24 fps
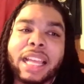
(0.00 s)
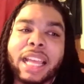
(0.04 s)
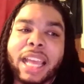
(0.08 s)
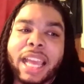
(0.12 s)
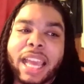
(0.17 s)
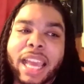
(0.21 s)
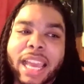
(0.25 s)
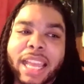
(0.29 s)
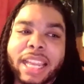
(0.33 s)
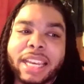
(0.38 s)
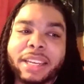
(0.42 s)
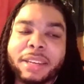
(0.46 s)

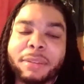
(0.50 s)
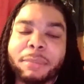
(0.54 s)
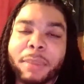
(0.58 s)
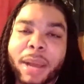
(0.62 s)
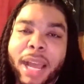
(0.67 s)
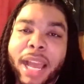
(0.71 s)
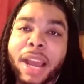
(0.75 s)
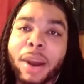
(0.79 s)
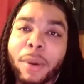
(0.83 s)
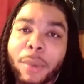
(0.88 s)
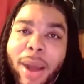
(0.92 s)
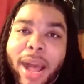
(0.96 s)
And
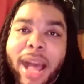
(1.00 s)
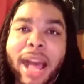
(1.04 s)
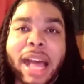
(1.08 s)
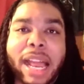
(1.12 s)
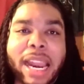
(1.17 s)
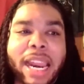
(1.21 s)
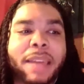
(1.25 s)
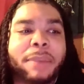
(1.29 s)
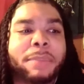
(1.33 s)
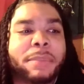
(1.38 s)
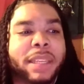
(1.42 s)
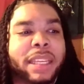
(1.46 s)
by a while,
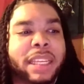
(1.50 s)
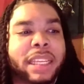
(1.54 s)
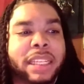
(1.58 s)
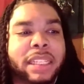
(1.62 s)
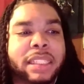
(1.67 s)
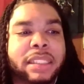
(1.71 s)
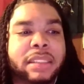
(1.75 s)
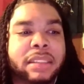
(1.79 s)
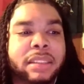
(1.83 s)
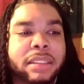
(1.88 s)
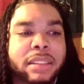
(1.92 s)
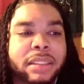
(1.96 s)
I
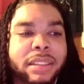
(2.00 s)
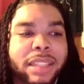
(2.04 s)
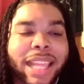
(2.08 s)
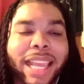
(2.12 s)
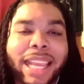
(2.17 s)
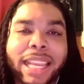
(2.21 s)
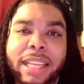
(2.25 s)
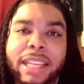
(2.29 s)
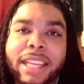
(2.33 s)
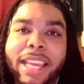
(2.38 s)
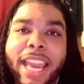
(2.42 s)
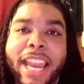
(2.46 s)
mean
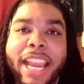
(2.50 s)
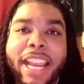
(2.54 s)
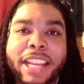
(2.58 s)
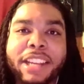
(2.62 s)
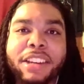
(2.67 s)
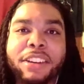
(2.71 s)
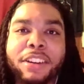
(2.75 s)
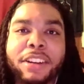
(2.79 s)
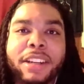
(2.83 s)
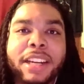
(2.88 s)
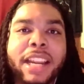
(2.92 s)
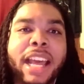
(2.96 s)
like 8
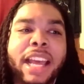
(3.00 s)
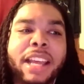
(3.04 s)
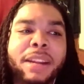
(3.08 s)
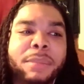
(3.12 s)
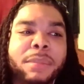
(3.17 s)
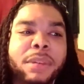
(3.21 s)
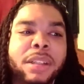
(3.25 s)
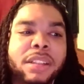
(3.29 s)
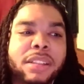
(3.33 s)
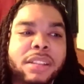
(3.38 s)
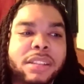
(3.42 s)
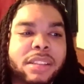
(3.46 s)
or 9
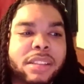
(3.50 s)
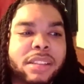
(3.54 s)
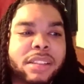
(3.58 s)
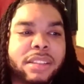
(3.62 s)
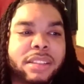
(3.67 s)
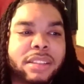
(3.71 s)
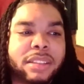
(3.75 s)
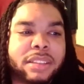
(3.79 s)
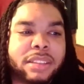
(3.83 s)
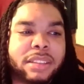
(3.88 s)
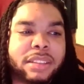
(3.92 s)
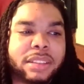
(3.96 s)
months.
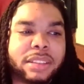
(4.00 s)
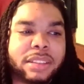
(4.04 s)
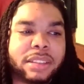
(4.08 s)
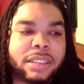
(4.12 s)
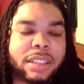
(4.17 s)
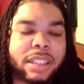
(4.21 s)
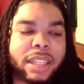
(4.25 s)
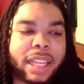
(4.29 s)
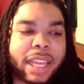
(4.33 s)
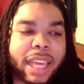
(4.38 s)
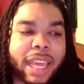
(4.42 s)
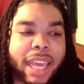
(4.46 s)

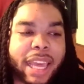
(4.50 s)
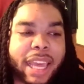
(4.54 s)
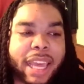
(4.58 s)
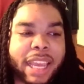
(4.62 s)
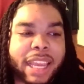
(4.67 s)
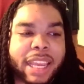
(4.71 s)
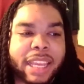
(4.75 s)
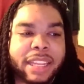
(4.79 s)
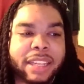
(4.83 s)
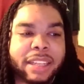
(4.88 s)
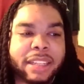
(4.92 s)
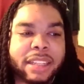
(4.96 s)

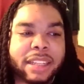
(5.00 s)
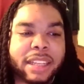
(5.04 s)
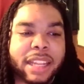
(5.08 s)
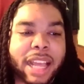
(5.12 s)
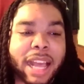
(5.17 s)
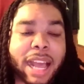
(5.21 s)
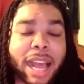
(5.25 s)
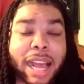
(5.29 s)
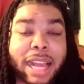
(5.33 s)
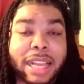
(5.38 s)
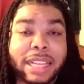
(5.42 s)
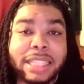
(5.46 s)
And
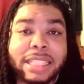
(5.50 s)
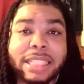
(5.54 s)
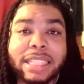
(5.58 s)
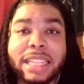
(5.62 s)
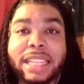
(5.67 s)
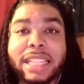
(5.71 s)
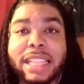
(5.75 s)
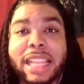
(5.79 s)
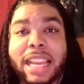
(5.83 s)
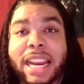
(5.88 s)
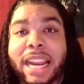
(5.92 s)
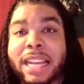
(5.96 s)
I see
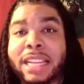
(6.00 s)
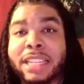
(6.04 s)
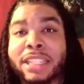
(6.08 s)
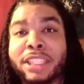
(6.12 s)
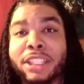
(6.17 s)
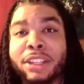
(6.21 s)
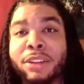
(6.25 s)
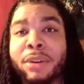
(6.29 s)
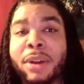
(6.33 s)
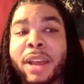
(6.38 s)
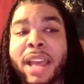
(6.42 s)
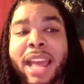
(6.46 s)
that I
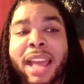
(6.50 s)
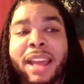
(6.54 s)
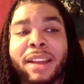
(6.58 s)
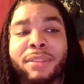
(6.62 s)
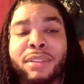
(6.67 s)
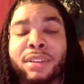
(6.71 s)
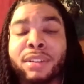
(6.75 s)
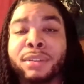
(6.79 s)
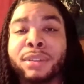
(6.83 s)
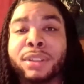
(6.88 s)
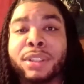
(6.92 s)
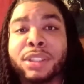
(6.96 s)
still have
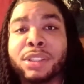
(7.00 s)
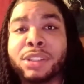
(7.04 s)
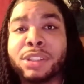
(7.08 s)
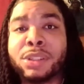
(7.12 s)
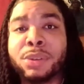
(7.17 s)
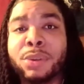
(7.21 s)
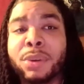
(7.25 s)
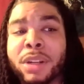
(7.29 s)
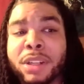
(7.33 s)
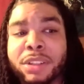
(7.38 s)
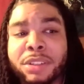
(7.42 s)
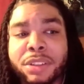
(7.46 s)
over
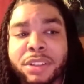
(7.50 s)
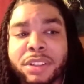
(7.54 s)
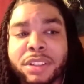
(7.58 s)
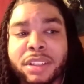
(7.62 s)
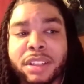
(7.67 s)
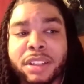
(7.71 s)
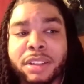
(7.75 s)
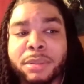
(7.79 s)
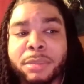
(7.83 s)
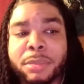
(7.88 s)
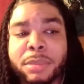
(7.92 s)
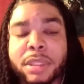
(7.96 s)
200
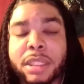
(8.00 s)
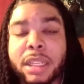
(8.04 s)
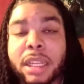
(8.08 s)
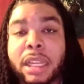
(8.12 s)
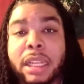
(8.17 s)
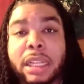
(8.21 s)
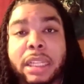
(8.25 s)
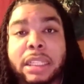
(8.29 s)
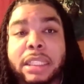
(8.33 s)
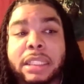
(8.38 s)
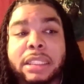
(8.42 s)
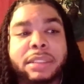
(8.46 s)
subs.
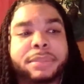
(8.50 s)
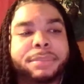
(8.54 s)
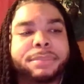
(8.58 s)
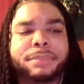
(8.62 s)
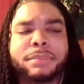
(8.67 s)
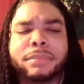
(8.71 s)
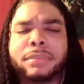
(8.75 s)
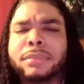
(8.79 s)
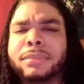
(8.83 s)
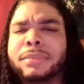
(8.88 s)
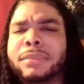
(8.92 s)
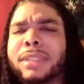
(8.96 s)

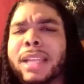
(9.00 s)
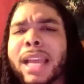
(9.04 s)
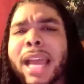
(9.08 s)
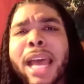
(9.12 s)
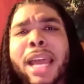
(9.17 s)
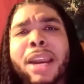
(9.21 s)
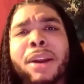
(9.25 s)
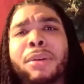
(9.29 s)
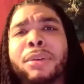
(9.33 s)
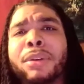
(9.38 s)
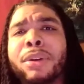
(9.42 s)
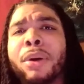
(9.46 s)
I
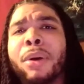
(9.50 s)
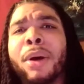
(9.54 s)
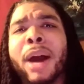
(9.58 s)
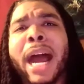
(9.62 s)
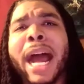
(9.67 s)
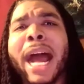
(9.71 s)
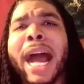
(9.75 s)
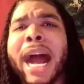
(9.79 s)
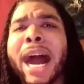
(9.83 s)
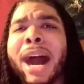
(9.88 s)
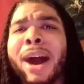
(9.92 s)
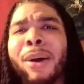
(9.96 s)
don't know
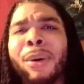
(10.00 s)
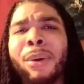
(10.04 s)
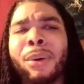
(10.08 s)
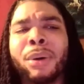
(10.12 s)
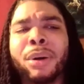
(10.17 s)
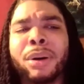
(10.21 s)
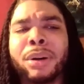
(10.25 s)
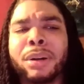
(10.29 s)
how.